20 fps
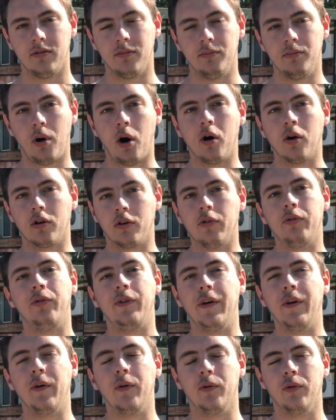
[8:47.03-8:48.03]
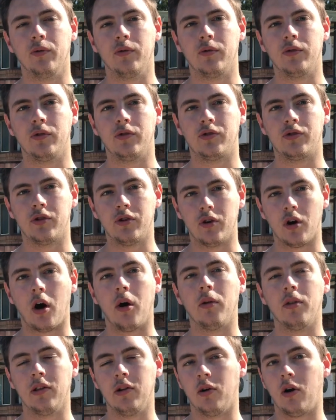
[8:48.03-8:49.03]
bog fill 2
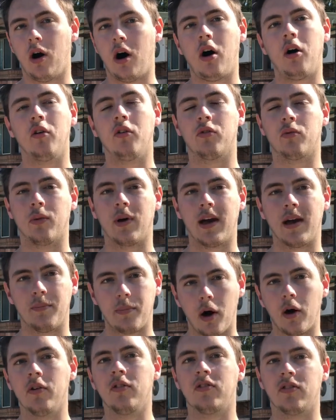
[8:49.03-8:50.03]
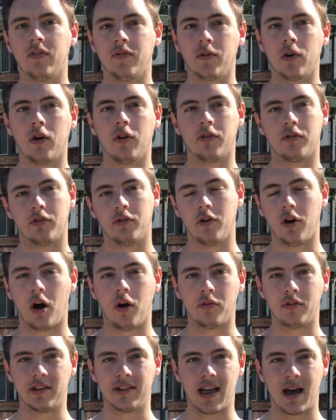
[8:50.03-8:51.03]
little holes where posts have gone through
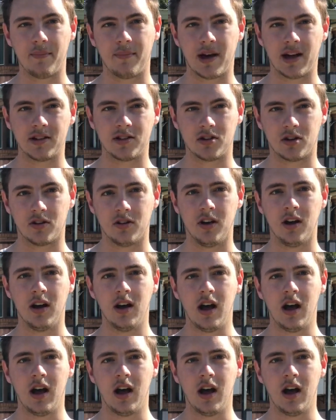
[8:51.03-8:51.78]
holding that badge on.